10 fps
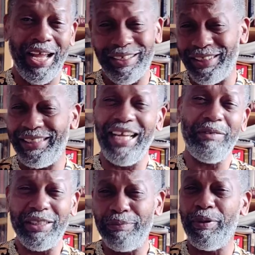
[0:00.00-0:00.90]
Angela
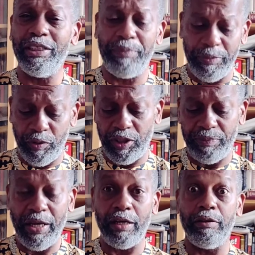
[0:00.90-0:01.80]
Davis, a bunch of people on this
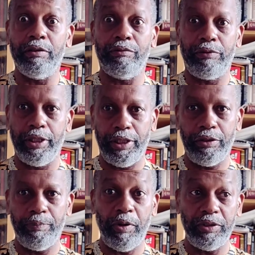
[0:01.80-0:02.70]
panel. It was really
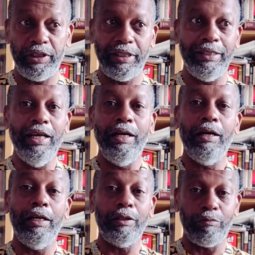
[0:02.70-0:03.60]
good. Percy Sutton
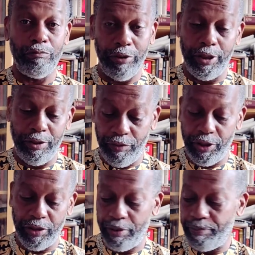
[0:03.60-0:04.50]
is a really,
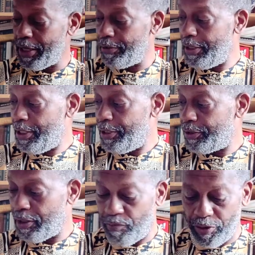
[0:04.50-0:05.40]
really panel.
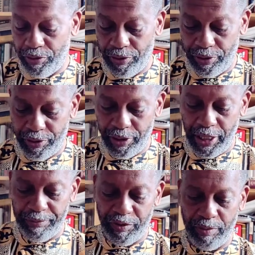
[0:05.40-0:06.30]
So I want you to see
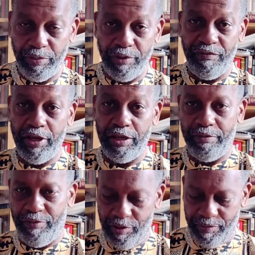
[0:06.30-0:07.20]
that. So I'm putting Fannie,
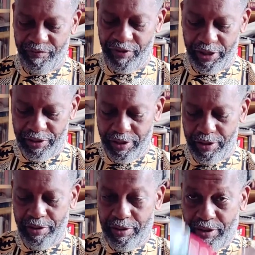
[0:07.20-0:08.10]
Fannie today.